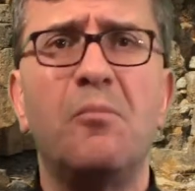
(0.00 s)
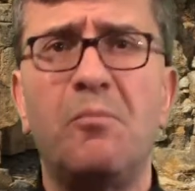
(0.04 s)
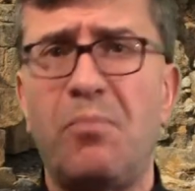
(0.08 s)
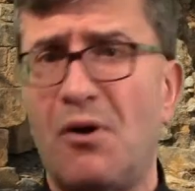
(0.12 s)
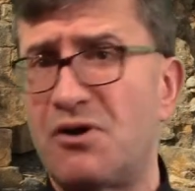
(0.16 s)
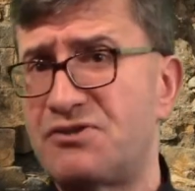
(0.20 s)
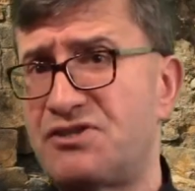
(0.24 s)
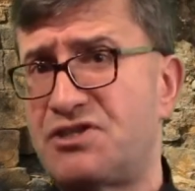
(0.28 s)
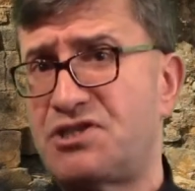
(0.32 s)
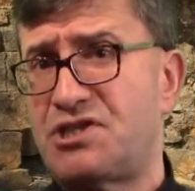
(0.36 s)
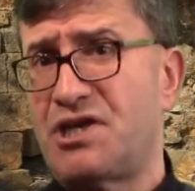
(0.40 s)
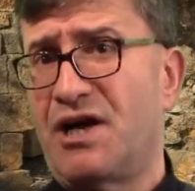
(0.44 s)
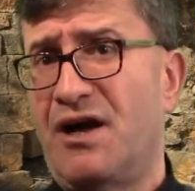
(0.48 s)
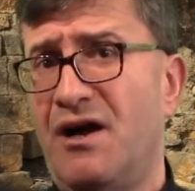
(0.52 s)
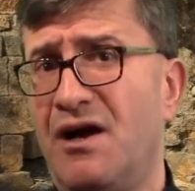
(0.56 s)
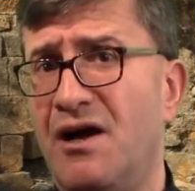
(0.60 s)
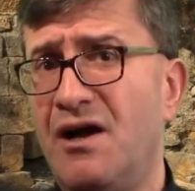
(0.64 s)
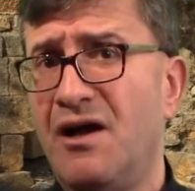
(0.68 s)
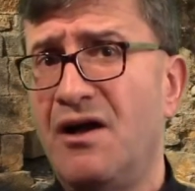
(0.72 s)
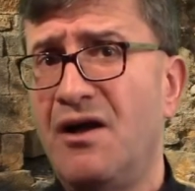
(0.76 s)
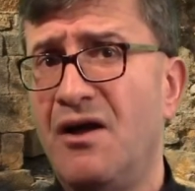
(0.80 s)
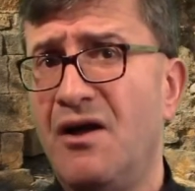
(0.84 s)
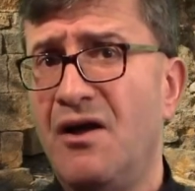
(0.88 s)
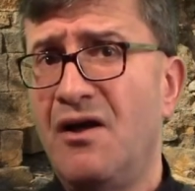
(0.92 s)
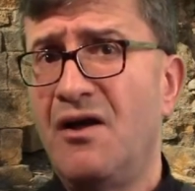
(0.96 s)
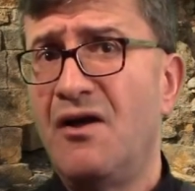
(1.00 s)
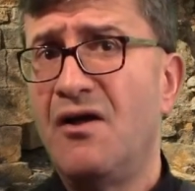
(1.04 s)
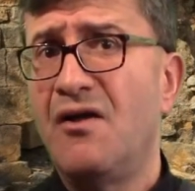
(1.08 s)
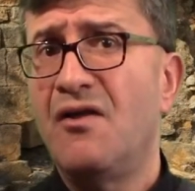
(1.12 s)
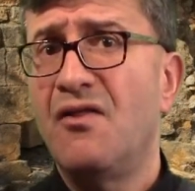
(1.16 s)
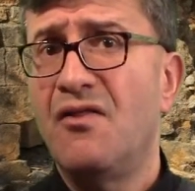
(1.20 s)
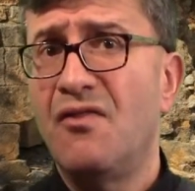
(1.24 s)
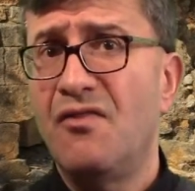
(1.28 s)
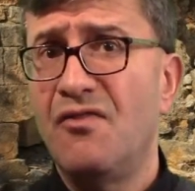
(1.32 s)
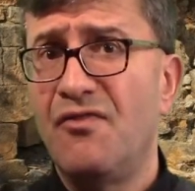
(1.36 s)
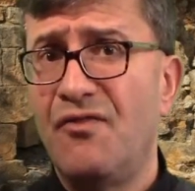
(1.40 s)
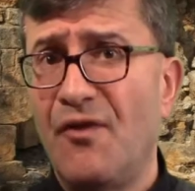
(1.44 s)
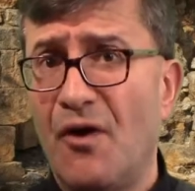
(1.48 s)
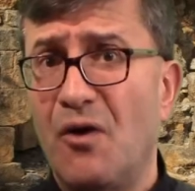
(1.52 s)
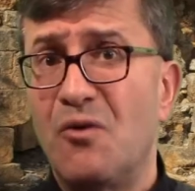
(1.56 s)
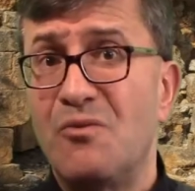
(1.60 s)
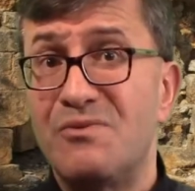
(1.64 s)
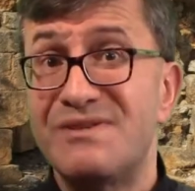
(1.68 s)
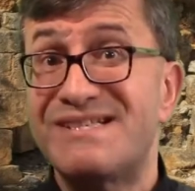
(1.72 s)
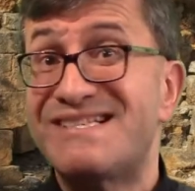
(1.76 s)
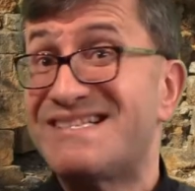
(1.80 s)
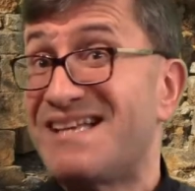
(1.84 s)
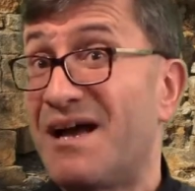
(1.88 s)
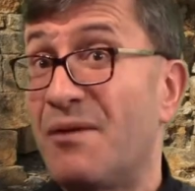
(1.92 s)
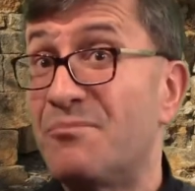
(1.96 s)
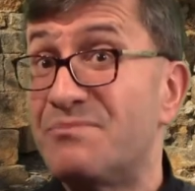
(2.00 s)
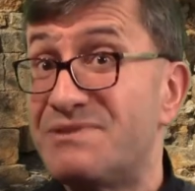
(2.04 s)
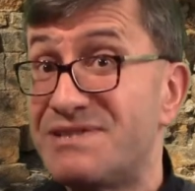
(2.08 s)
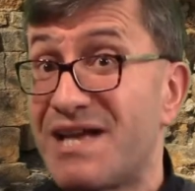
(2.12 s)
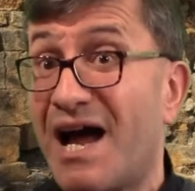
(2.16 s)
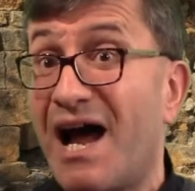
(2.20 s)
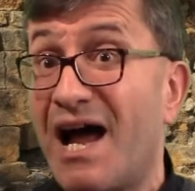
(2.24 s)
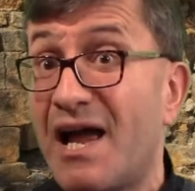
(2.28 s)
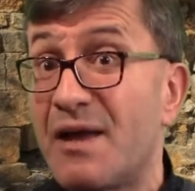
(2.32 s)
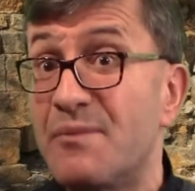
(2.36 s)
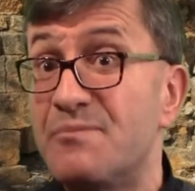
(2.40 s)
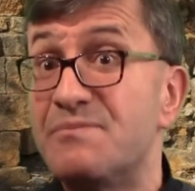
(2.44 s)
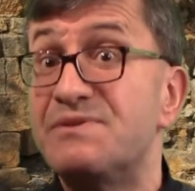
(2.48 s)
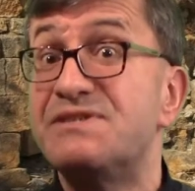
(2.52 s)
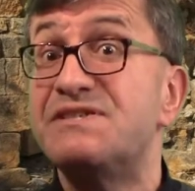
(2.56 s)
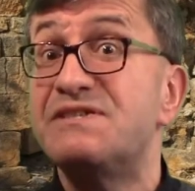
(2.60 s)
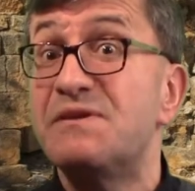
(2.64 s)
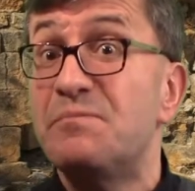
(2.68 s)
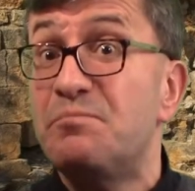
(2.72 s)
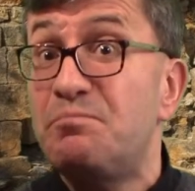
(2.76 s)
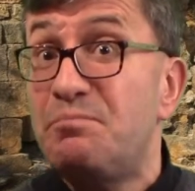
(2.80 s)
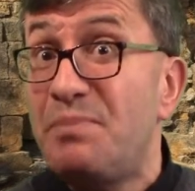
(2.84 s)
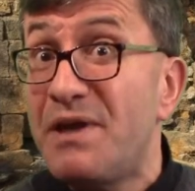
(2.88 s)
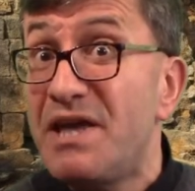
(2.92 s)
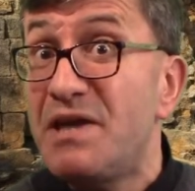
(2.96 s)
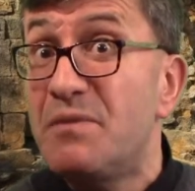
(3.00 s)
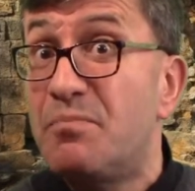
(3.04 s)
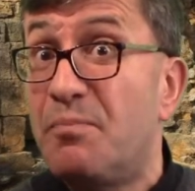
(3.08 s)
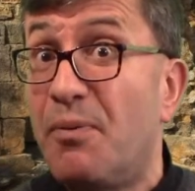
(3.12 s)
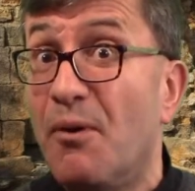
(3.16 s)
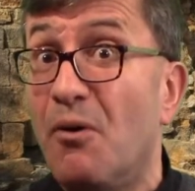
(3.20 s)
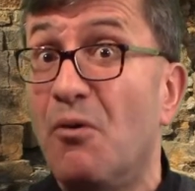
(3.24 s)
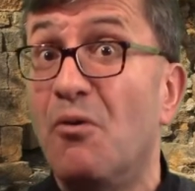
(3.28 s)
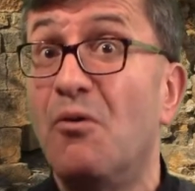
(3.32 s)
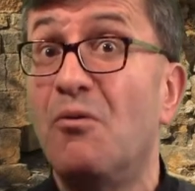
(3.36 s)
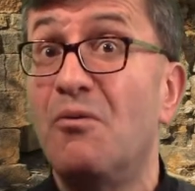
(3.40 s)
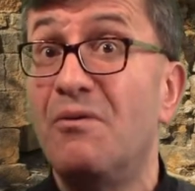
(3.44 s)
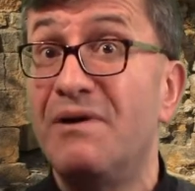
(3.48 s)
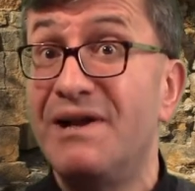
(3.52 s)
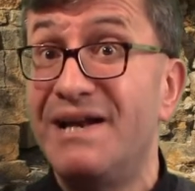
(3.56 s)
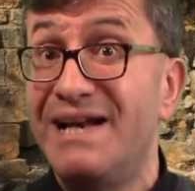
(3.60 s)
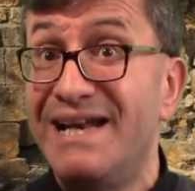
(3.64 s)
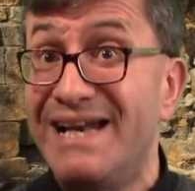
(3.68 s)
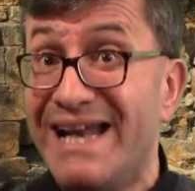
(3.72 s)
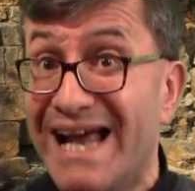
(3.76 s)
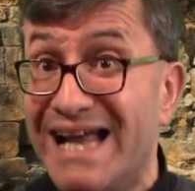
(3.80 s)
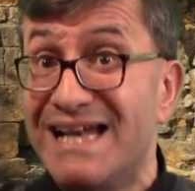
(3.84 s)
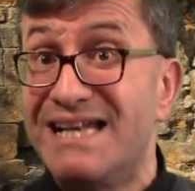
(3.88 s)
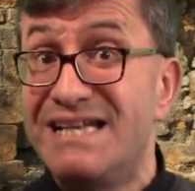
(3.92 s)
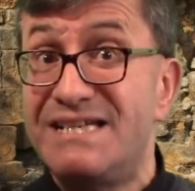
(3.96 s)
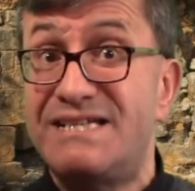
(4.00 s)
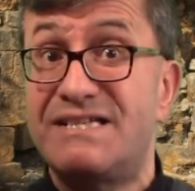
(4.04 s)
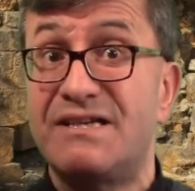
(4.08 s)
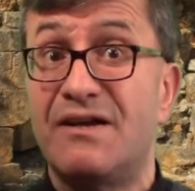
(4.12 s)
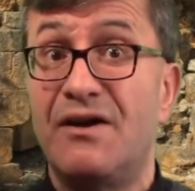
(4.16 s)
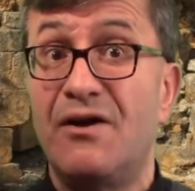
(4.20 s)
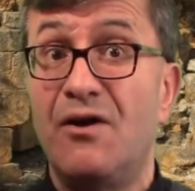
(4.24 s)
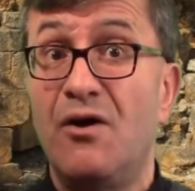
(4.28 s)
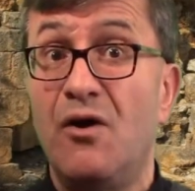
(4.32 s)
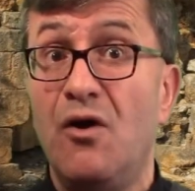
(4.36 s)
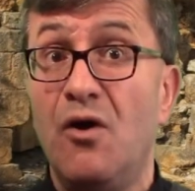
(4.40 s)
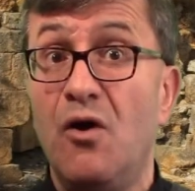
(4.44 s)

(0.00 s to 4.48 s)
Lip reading: posture, though sometimes people knelt